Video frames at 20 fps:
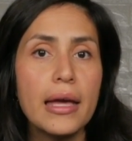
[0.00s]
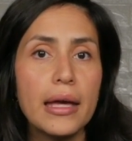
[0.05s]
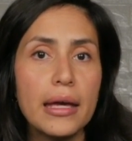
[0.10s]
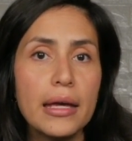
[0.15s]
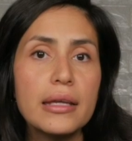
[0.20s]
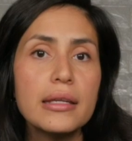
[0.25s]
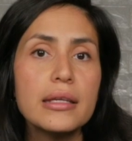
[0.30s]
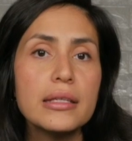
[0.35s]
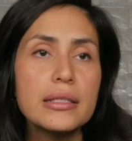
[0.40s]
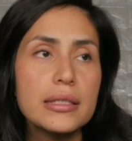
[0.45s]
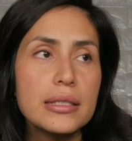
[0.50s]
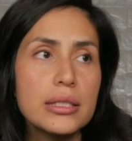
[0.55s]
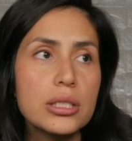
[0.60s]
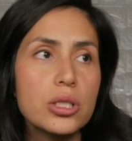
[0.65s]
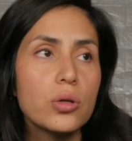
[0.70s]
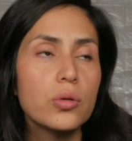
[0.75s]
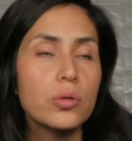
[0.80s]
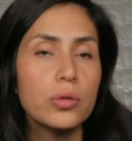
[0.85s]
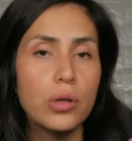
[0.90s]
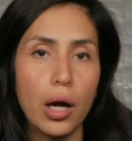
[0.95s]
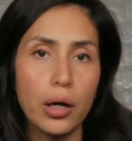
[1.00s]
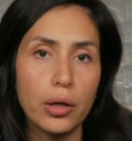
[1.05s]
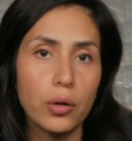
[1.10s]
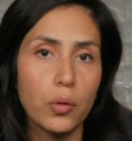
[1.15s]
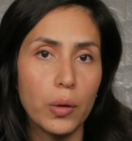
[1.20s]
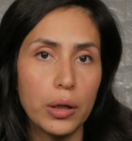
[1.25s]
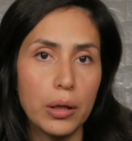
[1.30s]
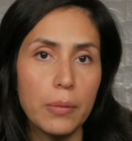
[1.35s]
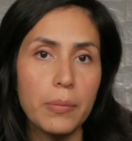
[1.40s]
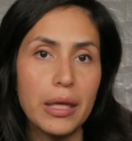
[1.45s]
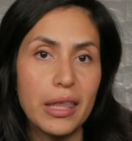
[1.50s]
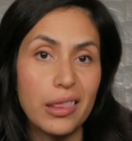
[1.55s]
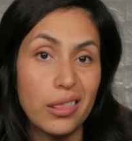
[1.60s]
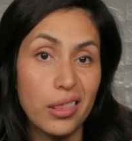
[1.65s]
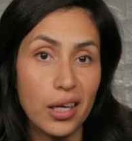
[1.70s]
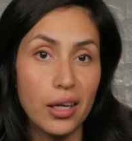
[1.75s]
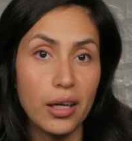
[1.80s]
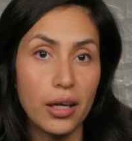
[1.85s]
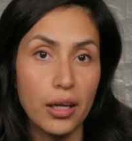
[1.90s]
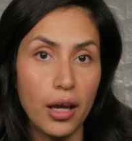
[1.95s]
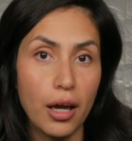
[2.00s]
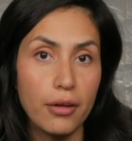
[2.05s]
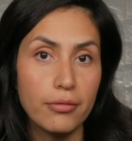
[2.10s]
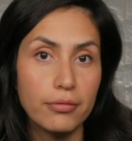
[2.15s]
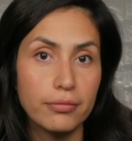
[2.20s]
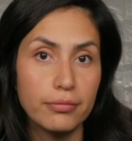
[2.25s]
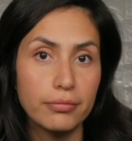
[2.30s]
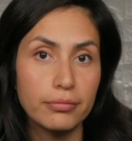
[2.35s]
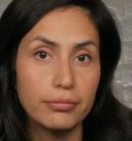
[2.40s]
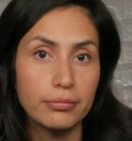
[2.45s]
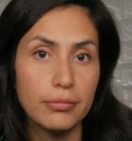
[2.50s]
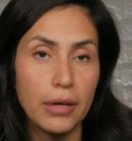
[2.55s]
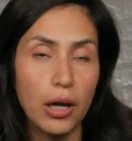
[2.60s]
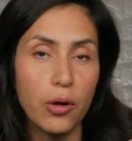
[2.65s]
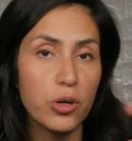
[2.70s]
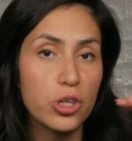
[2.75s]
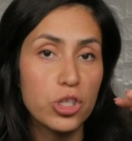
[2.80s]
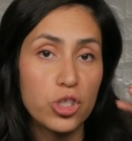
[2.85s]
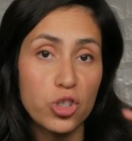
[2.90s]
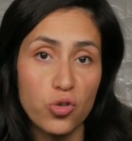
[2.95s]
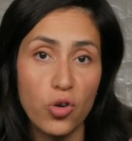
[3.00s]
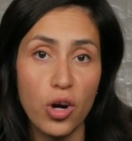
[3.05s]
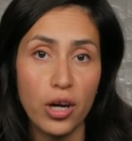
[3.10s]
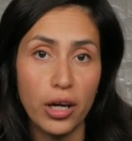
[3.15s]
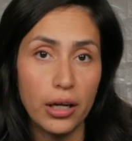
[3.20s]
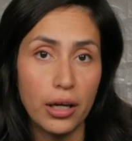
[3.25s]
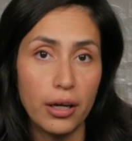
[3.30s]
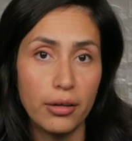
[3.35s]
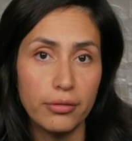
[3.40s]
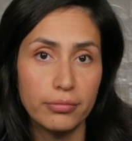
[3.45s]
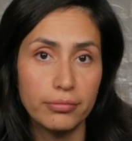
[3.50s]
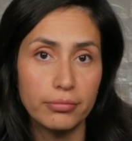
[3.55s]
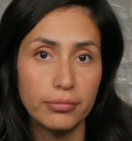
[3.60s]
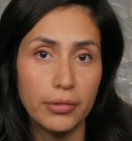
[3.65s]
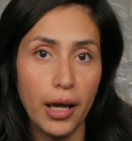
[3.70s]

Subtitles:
it is still not going to be thick enough or strong enough,